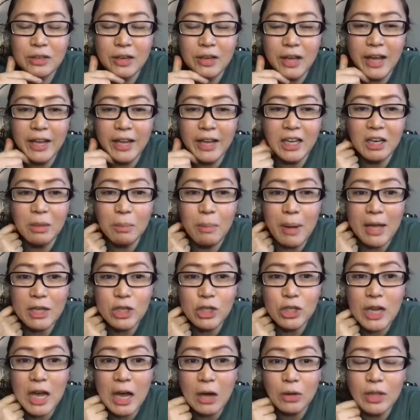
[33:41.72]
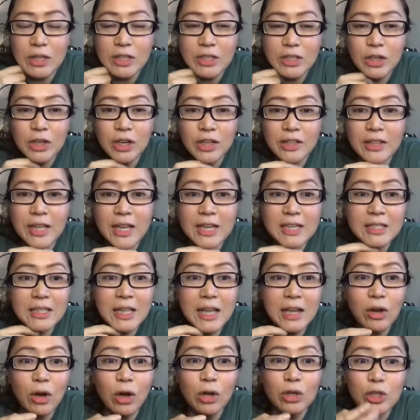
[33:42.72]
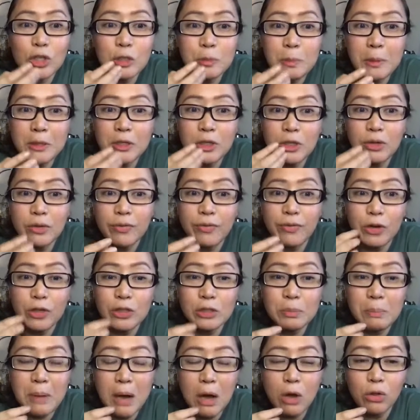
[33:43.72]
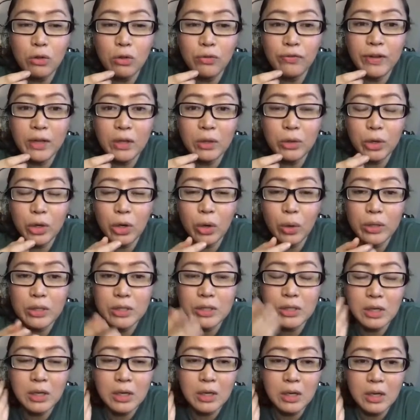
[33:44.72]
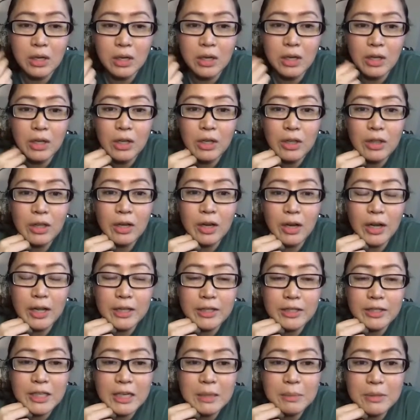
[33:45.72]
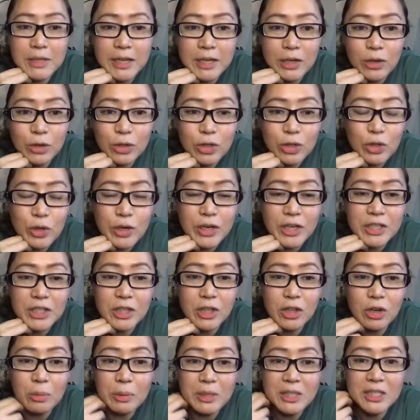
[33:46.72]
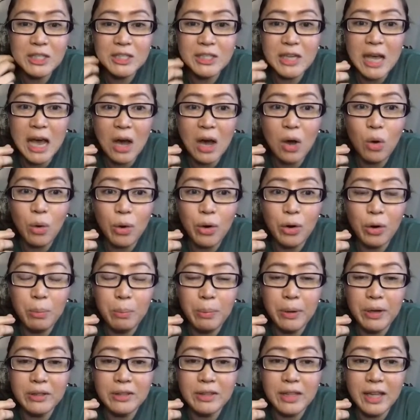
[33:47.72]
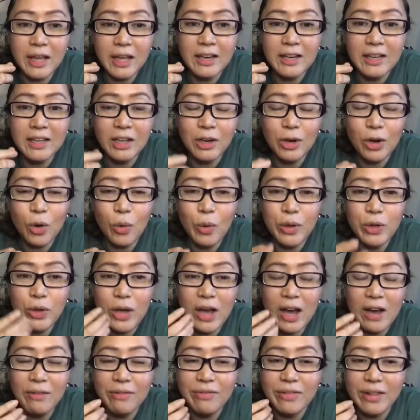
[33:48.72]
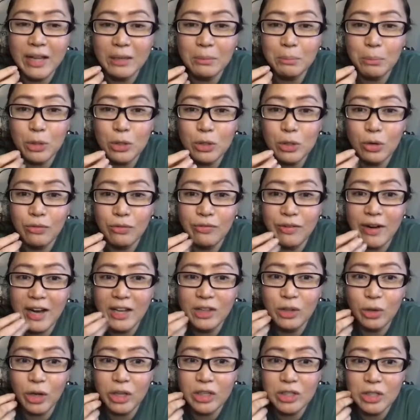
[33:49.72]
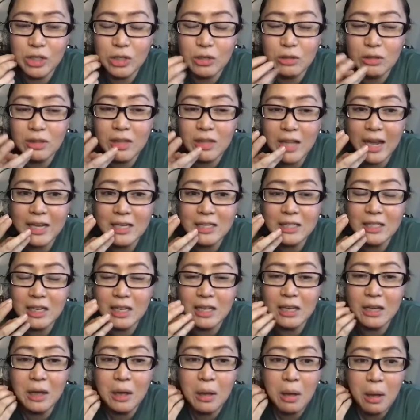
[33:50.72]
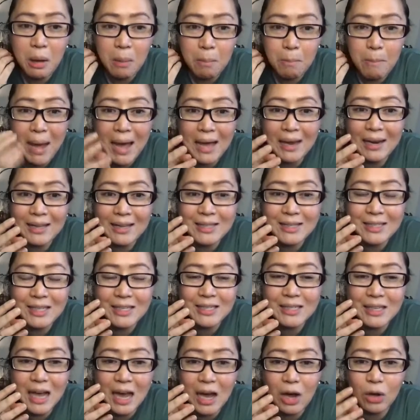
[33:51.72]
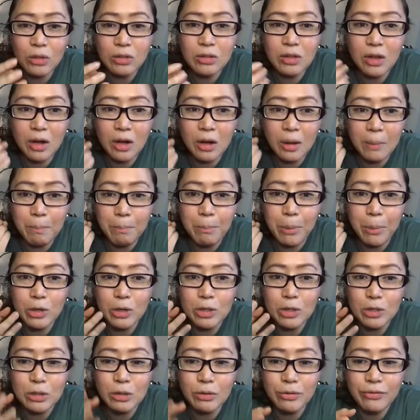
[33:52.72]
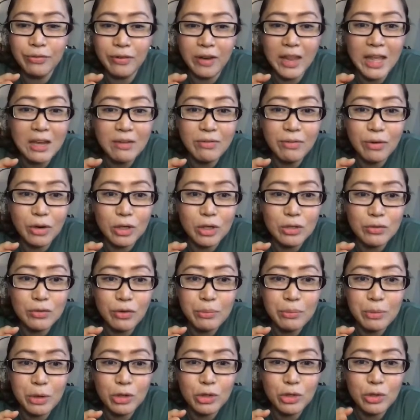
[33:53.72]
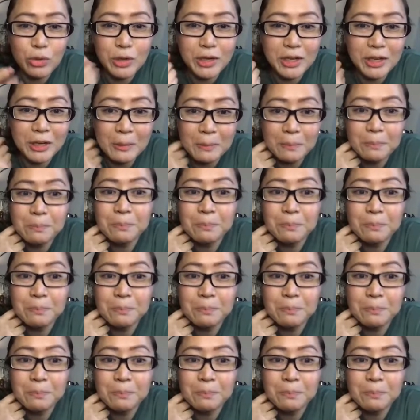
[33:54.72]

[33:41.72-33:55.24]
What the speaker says: I can imagine how that's gonna taste like. Also, especially the first mouthfeel. It seems like your drink is a little bit sour, but then when you have that Moscovado, it just nicely balances out the burst of flavors from your drink.